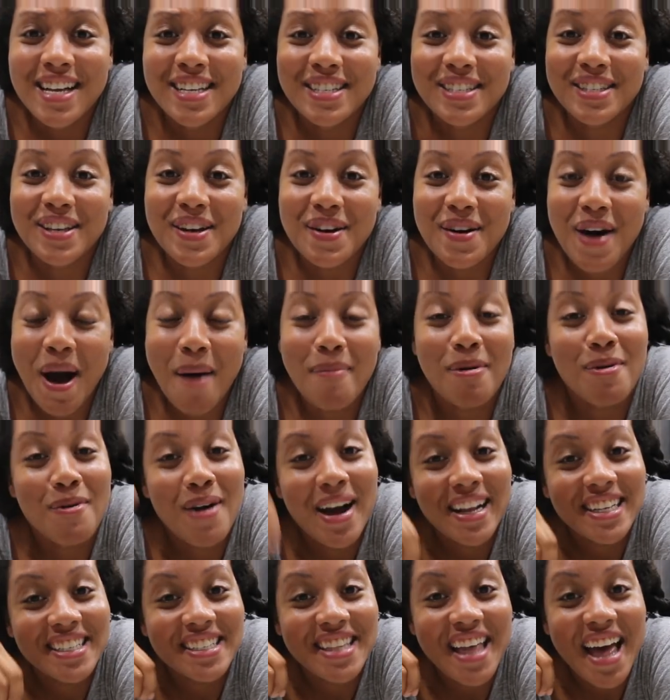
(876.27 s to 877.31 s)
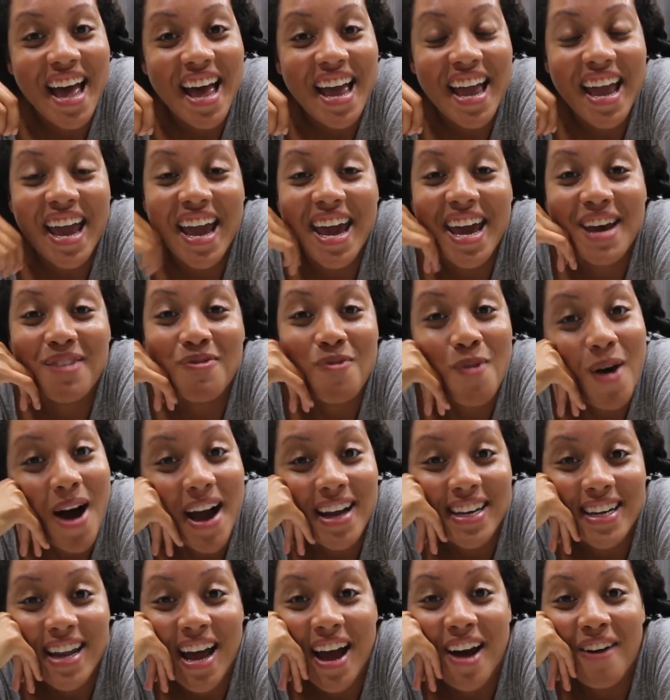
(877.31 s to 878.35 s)
So I'm gonna watch that and
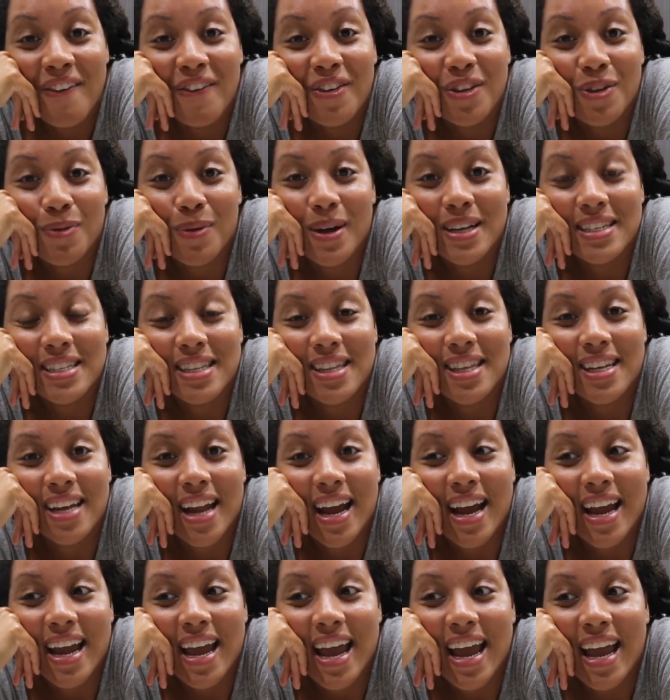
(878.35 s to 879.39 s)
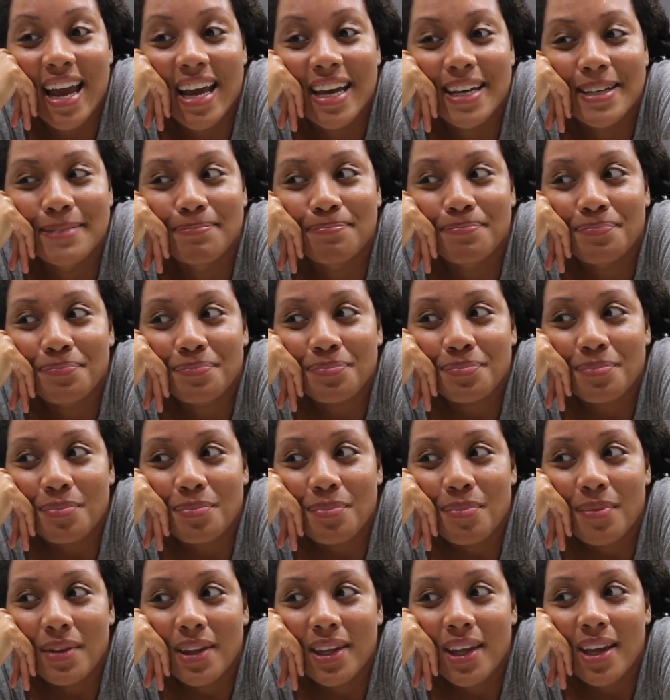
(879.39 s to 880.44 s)
wind down for the rest of the night. And
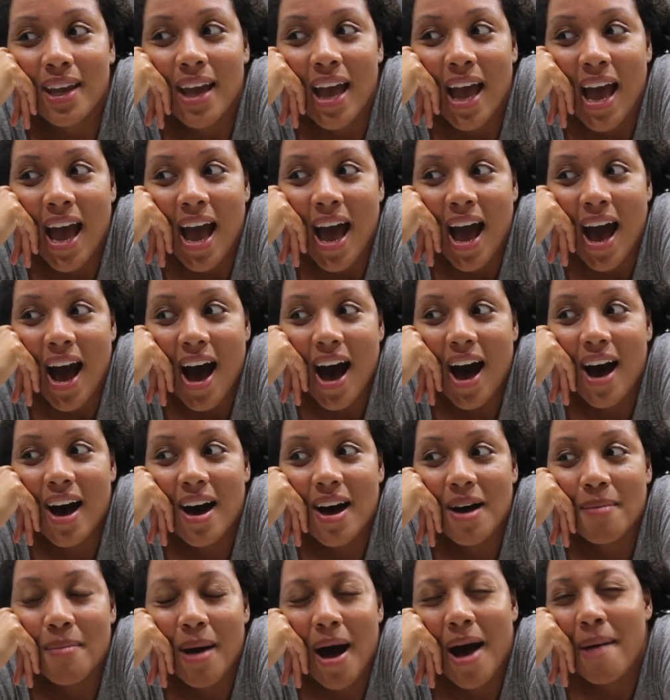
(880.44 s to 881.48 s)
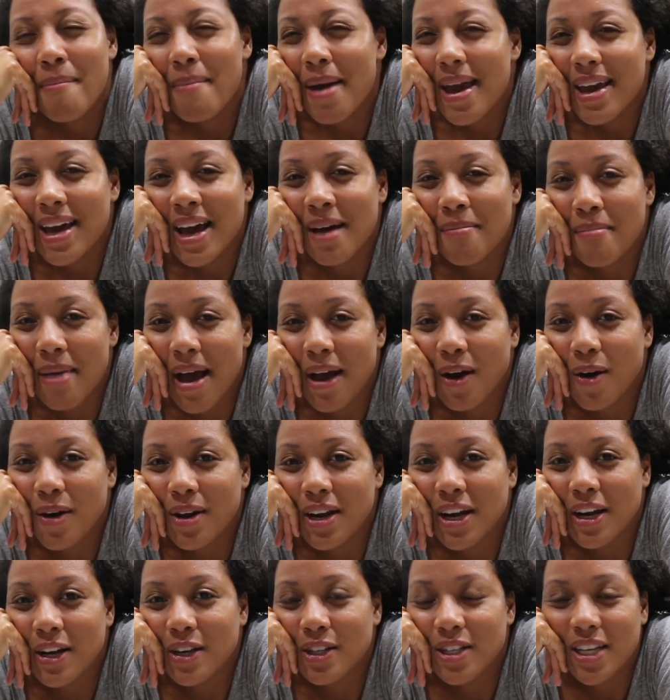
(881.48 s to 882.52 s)
I may come back
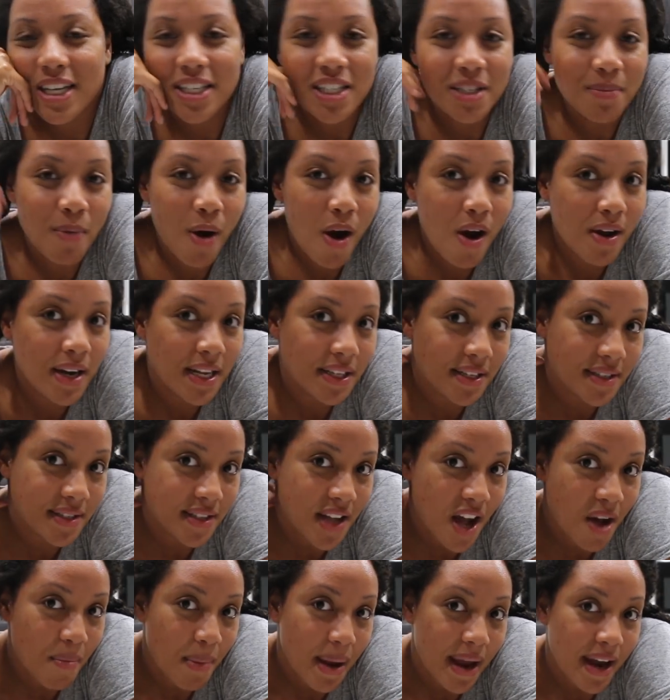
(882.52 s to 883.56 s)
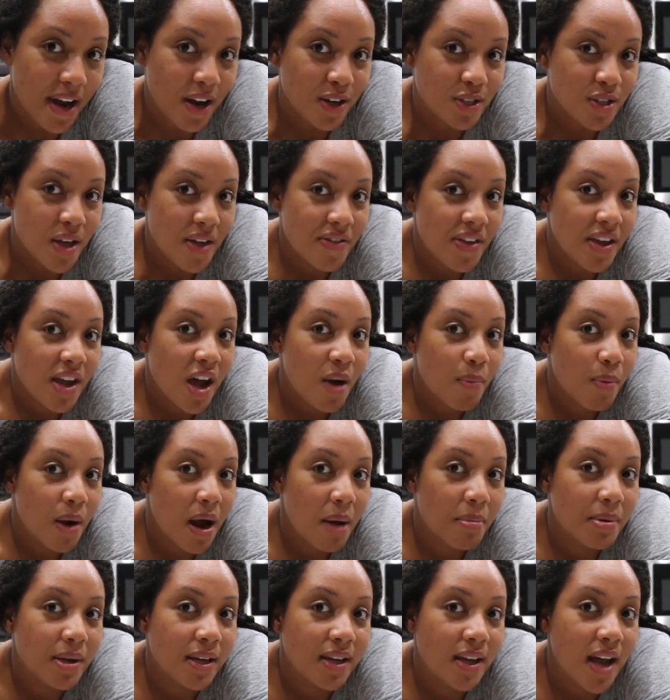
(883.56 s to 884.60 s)
on here, because tomorrow I need to style my hair. So I think I'll
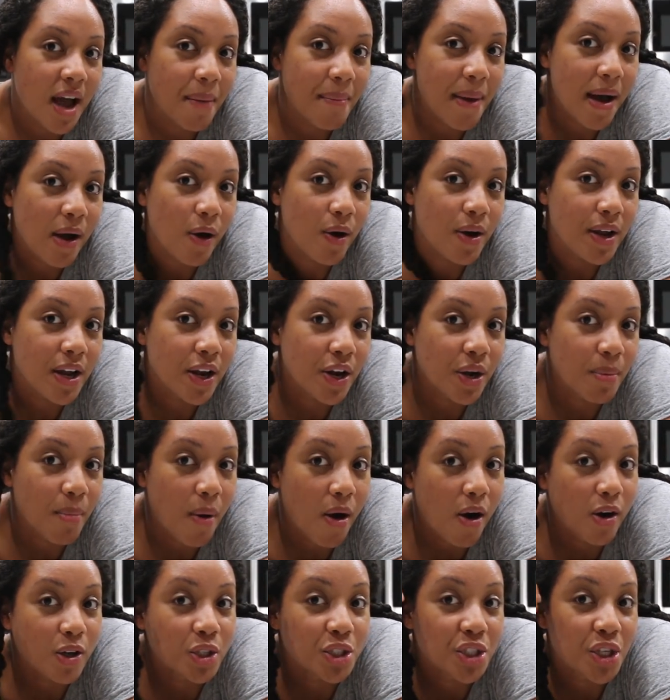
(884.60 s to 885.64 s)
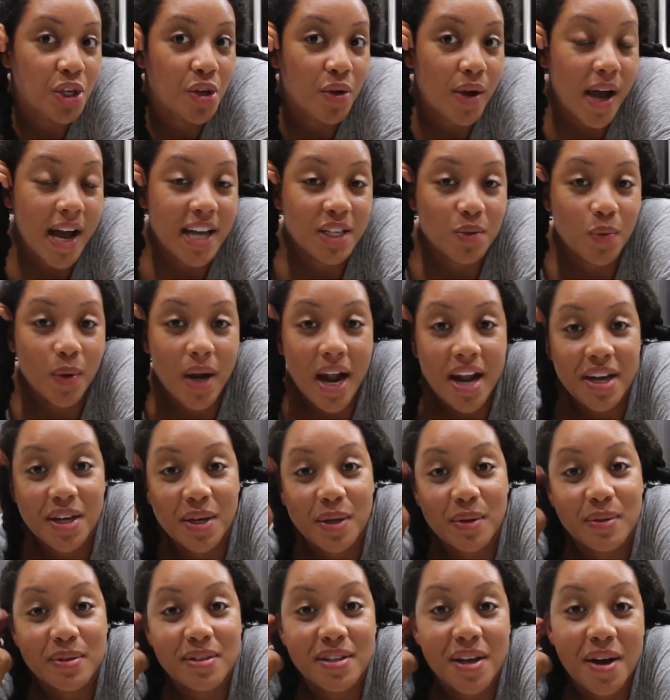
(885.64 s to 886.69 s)
probably come back on here tomorrow and show you guys what I
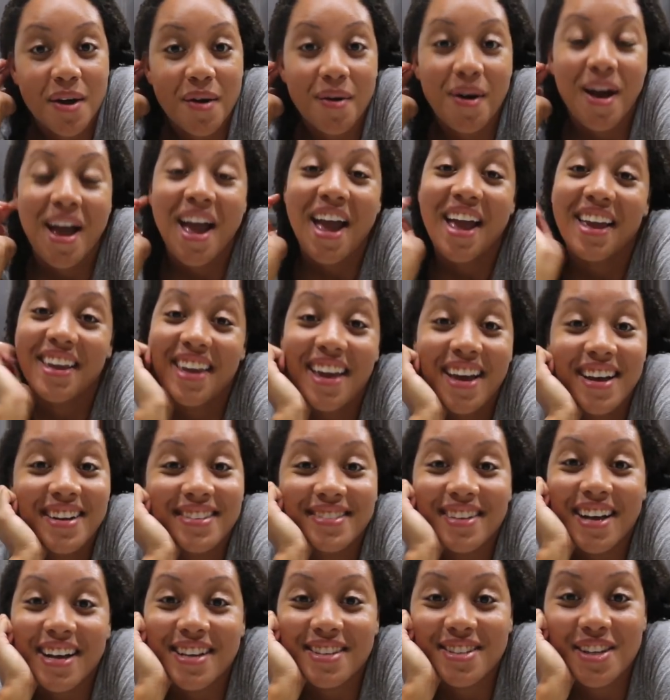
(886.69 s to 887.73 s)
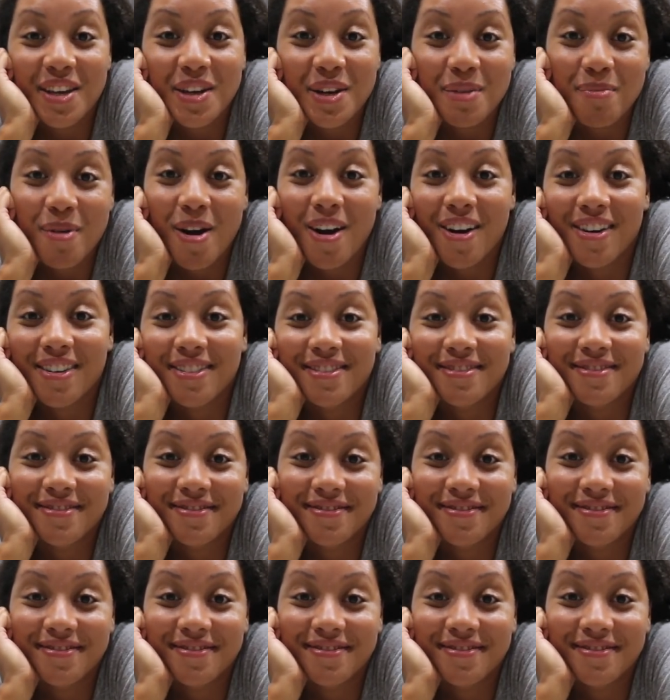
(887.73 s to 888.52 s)
do. So yeah, I'll see you tomorrow.